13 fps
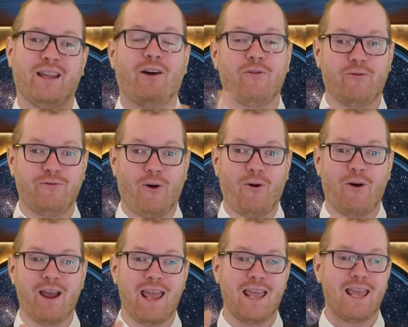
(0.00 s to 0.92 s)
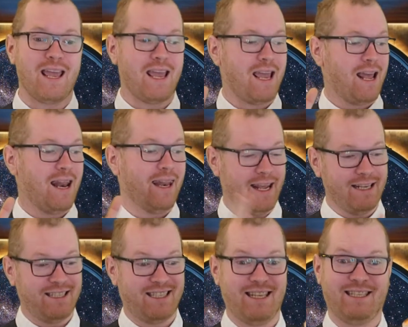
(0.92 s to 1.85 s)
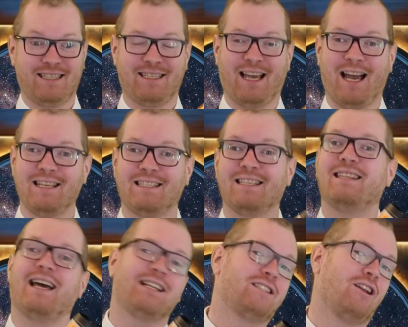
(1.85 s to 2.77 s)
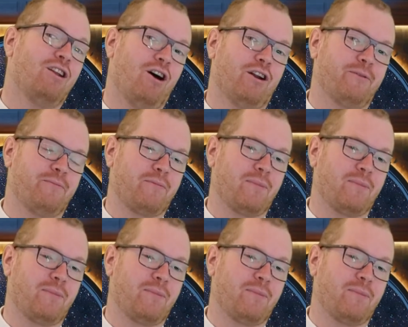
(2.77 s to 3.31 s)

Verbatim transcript: Now, for a lens this size, that's a lot.